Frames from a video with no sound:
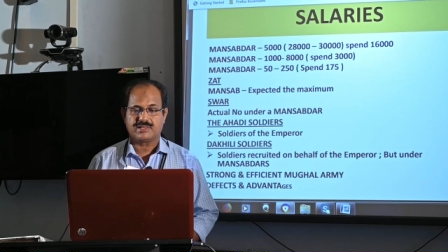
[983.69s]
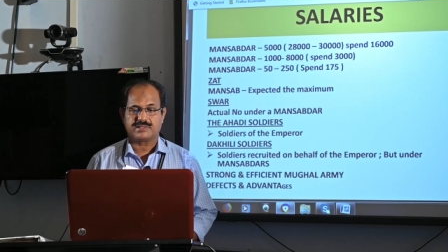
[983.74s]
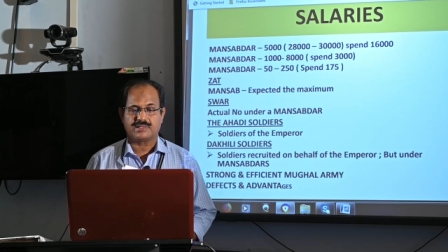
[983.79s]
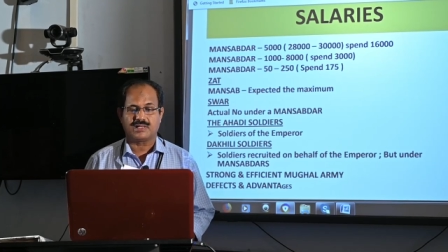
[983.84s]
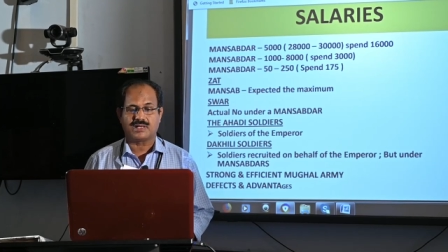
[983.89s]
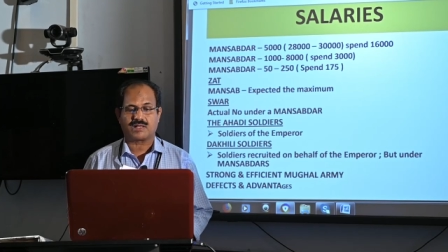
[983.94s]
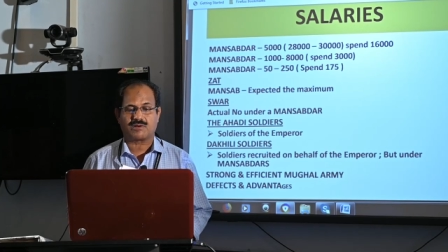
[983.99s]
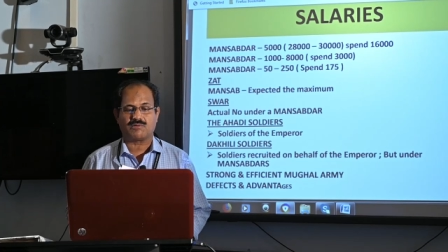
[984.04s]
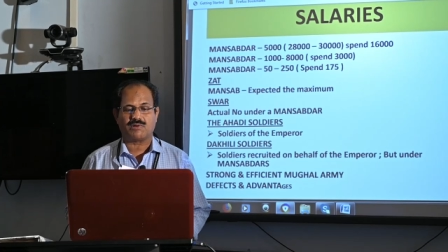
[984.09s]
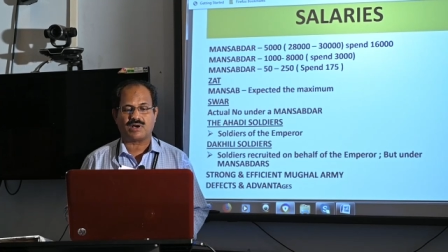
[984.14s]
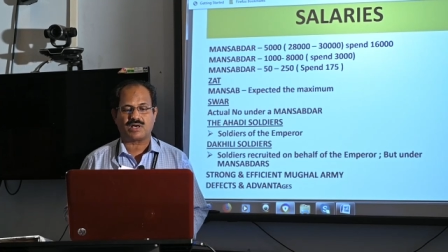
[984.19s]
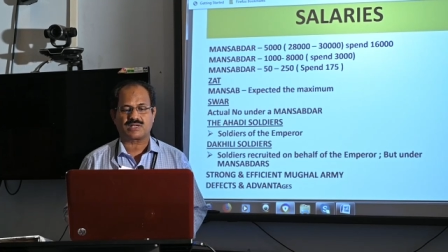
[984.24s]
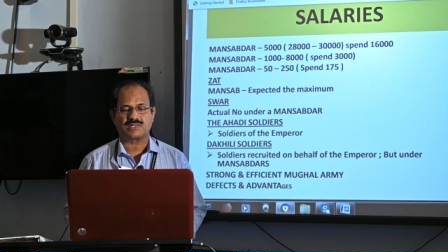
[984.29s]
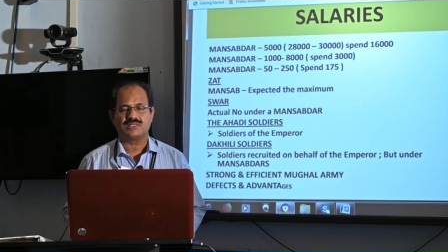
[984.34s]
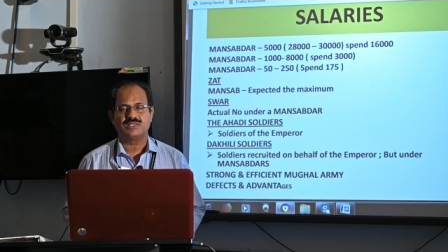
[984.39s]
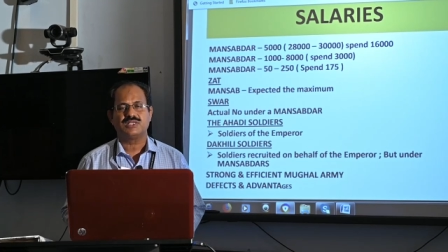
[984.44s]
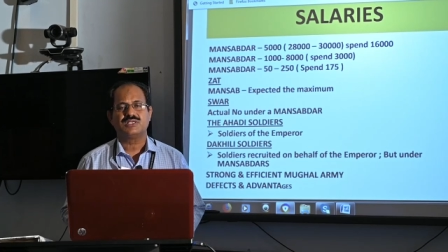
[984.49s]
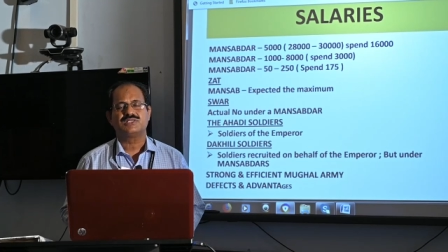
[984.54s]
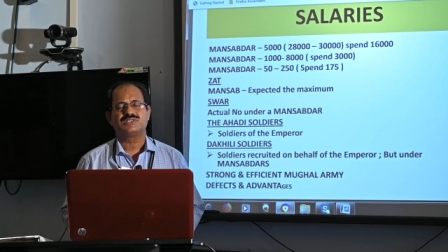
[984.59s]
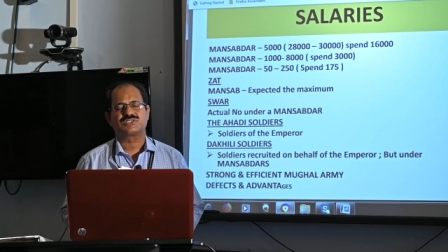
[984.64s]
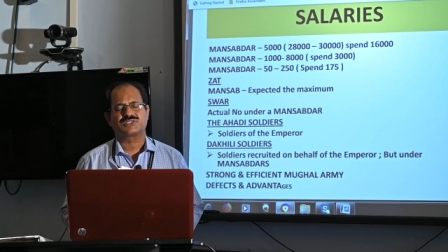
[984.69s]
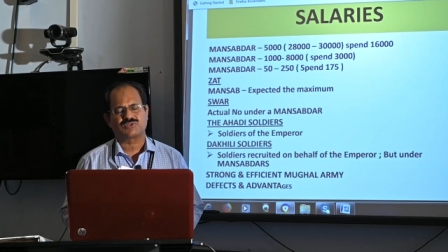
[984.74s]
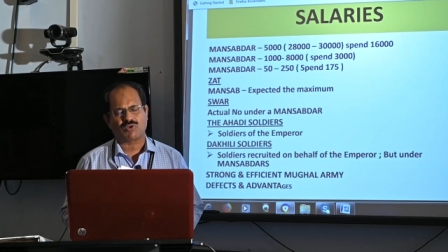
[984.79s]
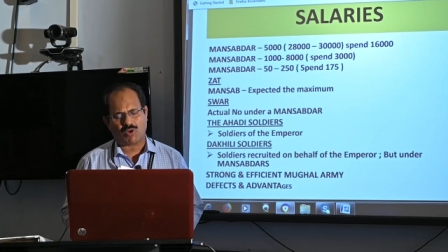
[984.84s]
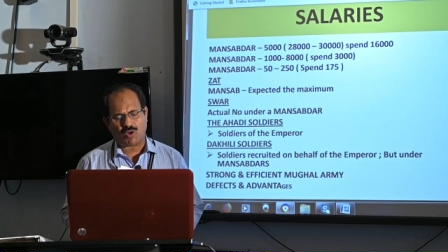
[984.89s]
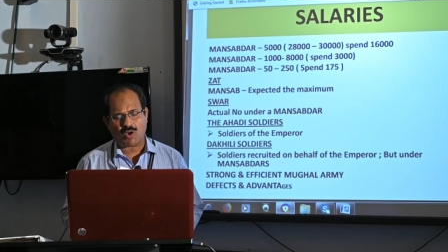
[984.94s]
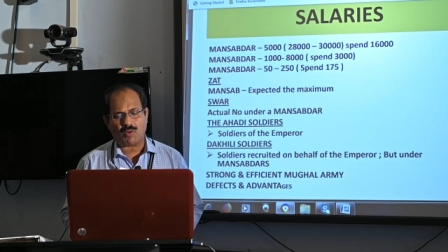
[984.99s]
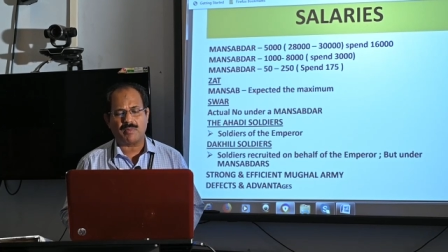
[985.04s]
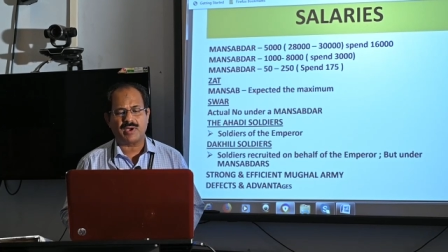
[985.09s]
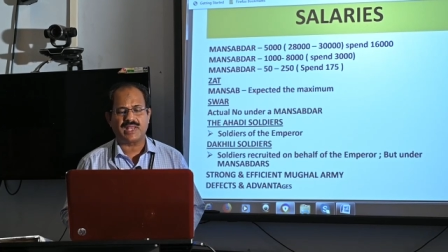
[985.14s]
There were
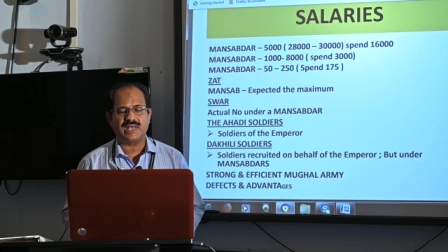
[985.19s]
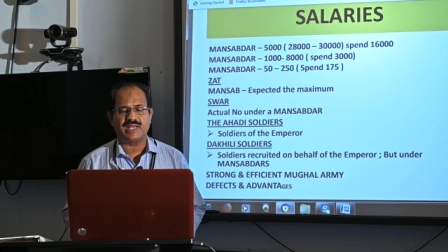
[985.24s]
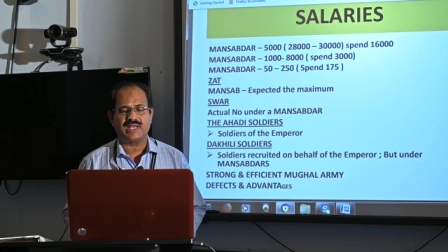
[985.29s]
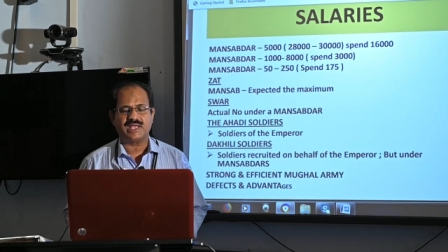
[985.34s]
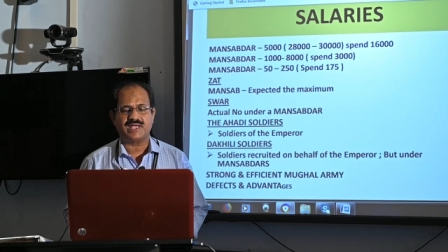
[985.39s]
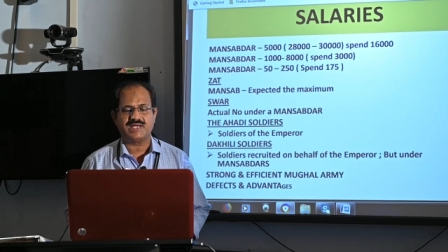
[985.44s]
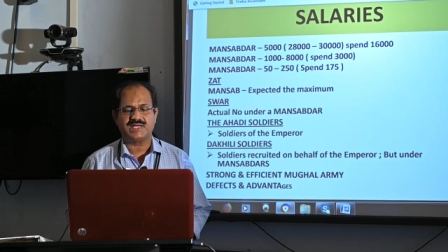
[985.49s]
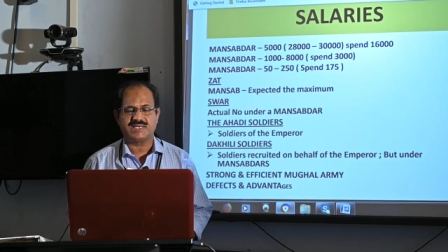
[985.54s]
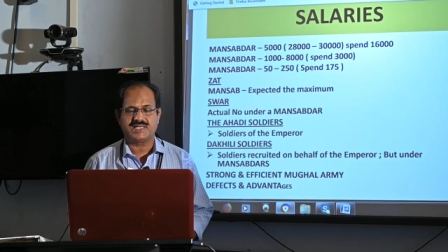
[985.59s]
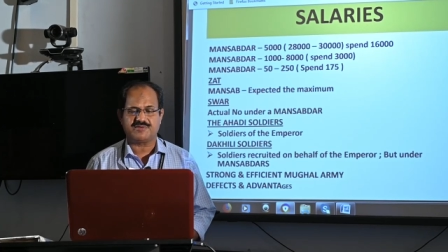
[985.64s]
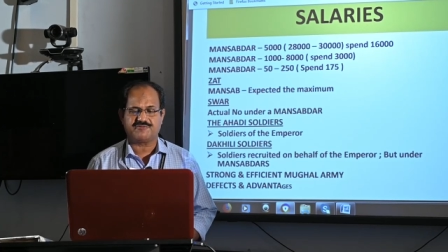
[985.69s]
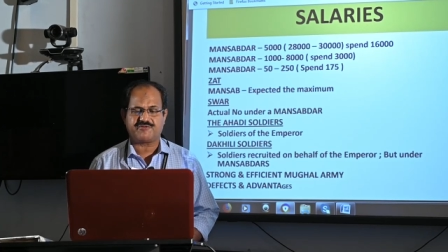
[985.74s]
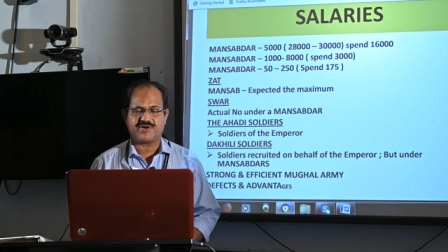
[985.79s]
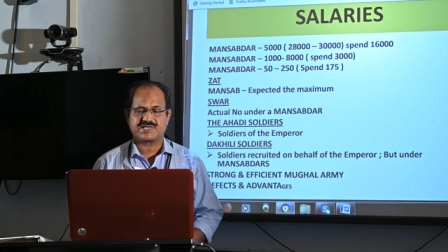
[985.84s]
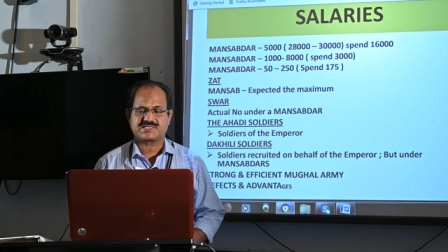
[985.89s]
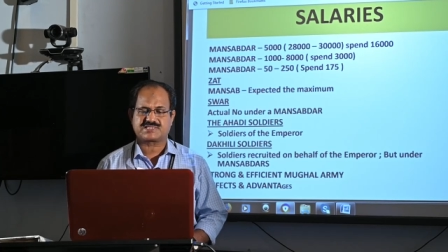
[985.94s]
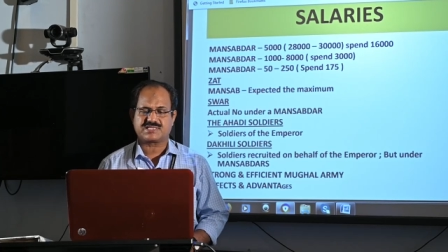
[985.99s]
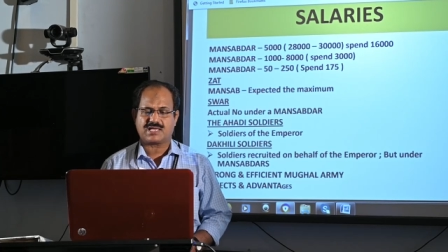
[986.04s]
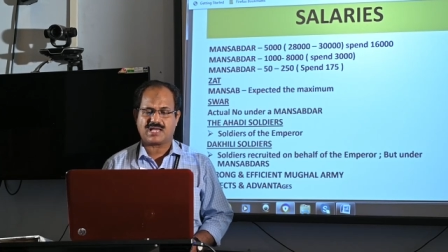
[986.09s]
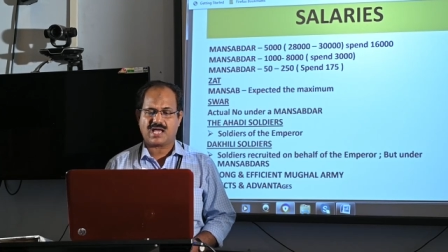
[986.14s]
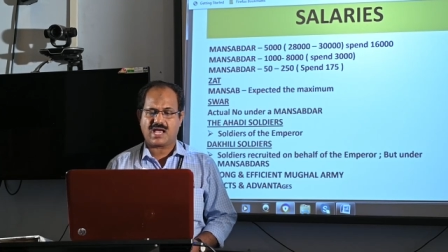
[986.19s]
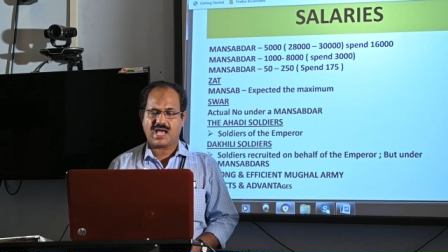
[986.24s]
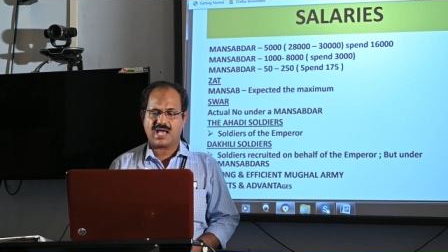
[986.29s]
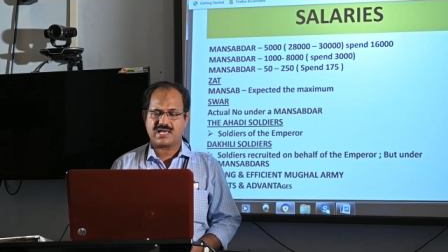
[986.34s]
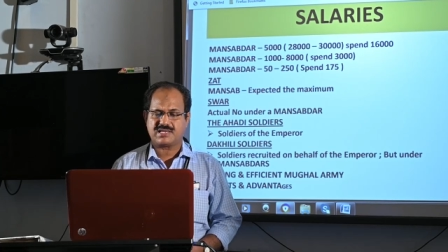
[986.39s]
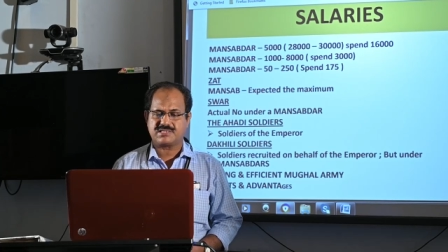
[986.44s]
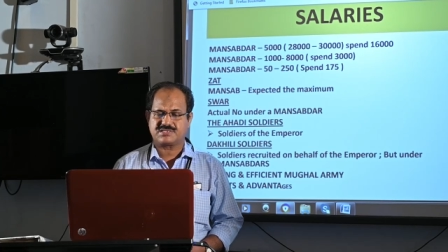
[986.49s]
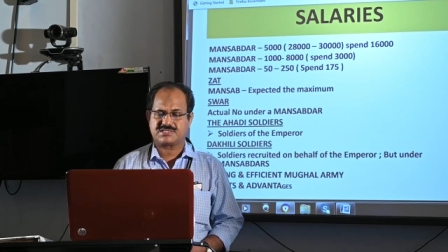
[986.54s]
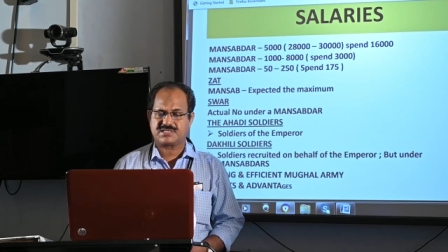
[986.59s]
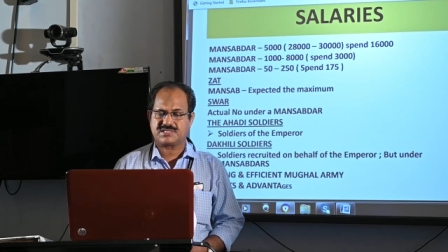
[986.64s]
so many defects
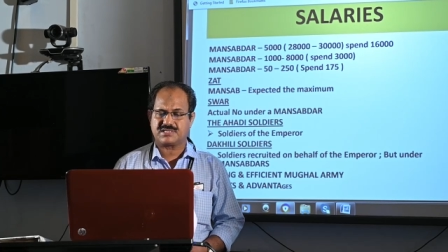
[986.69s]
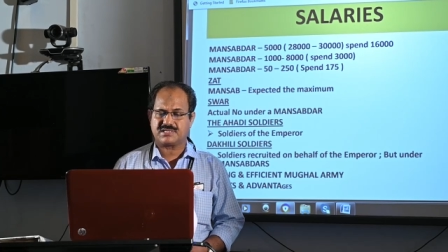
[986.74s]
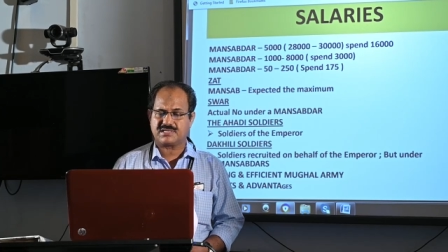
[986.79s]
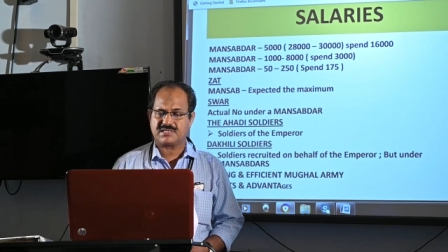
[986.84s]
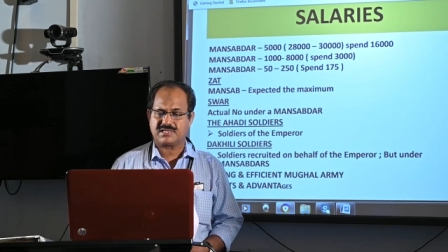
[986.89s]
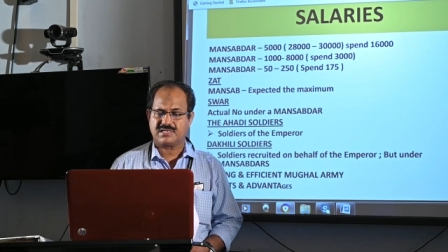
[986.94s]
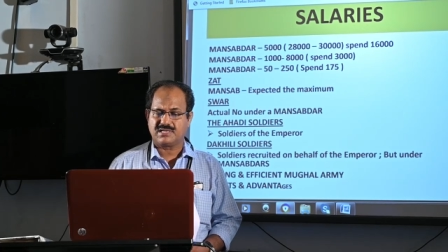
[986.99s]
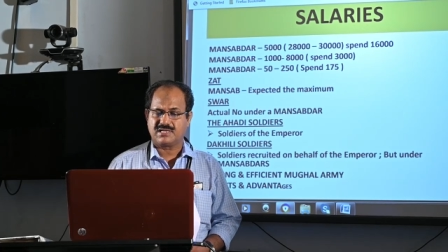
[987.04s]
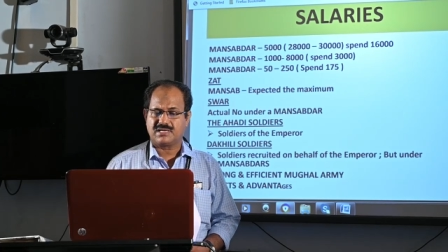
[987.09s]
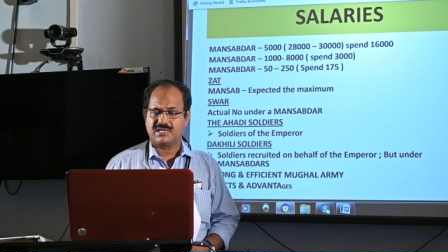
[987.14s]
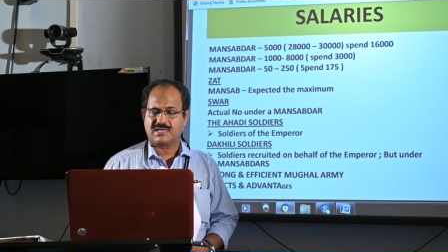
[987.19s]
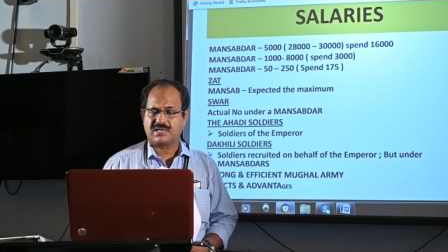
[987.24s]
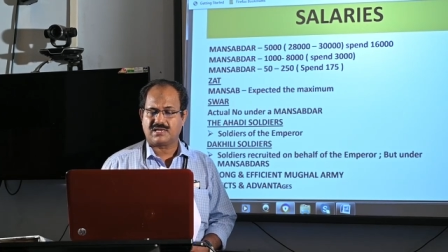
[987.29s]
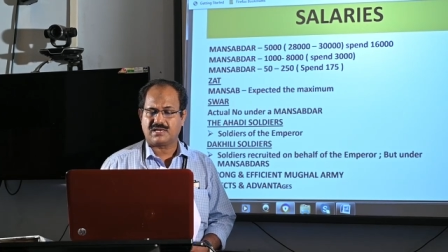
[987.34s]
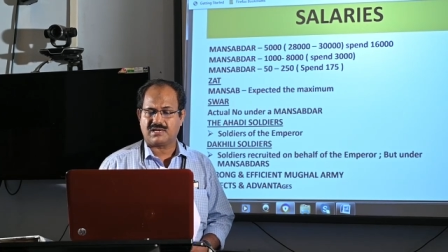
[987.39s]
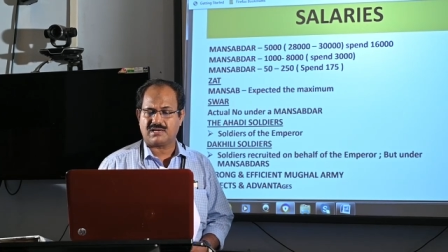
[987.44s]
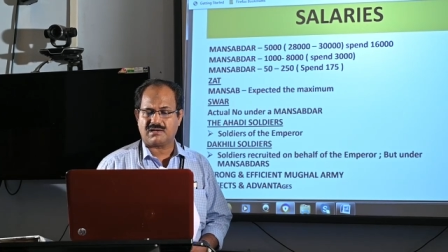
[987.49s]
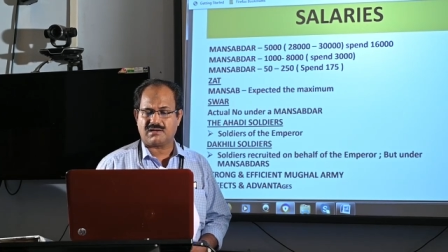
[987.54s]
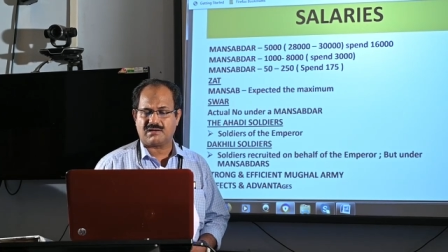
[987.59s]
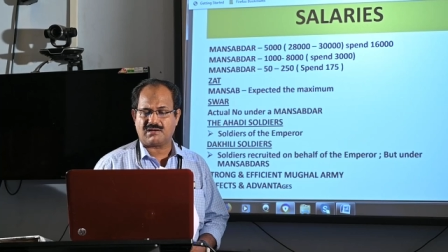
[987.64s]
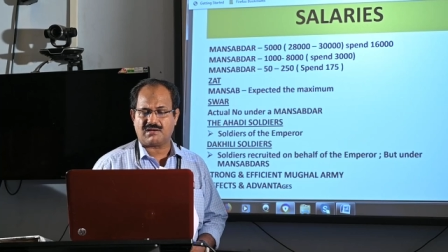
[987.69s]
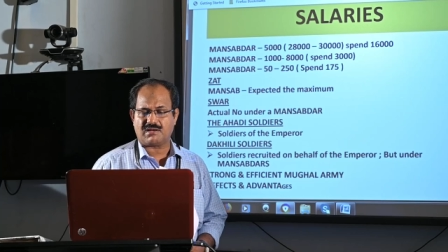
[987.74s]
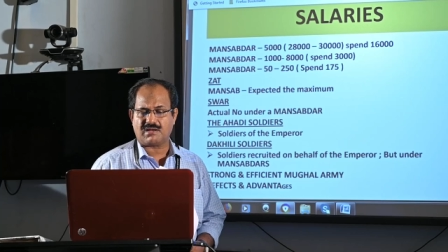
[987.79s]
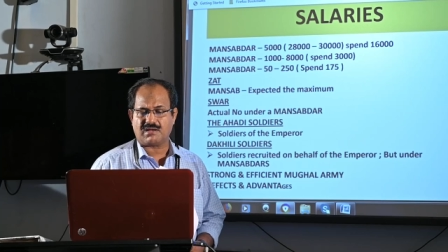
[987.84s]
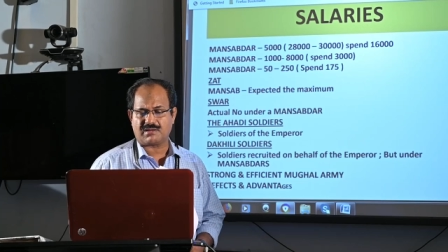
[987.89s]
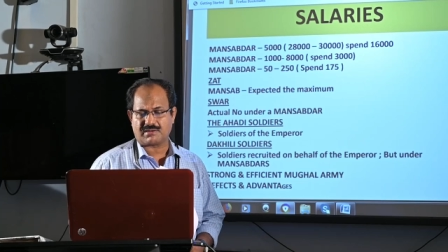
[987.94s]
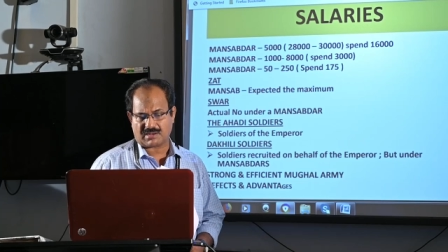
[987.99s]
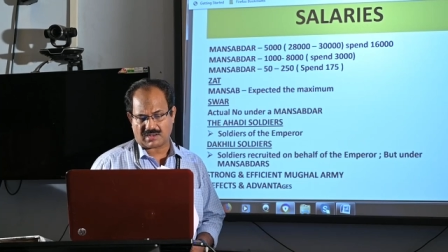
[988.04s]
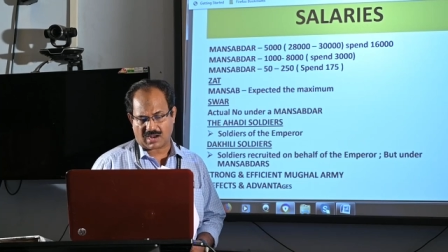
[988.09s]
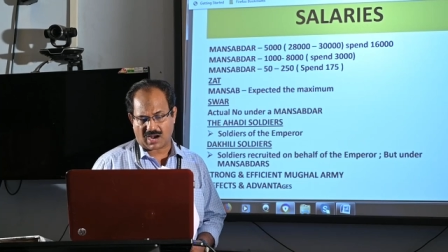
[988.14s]
and uh,
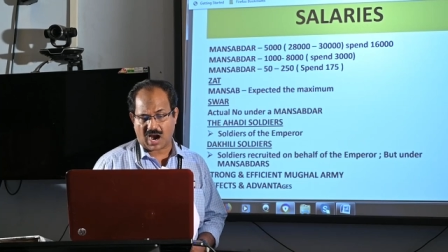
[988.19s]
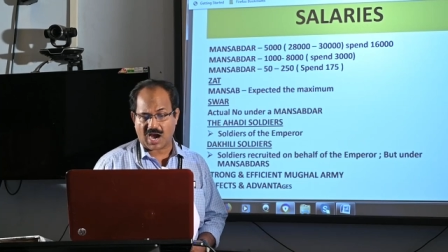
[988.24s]
uh,